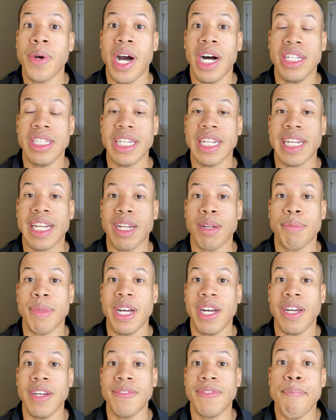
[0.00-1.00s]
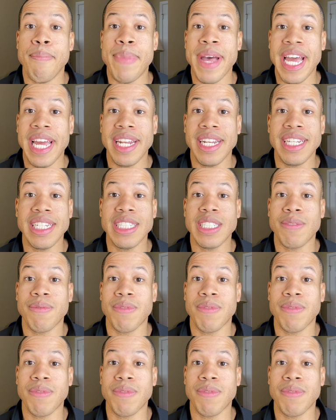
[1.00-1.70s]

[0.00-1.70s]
I'll link it above. Ben is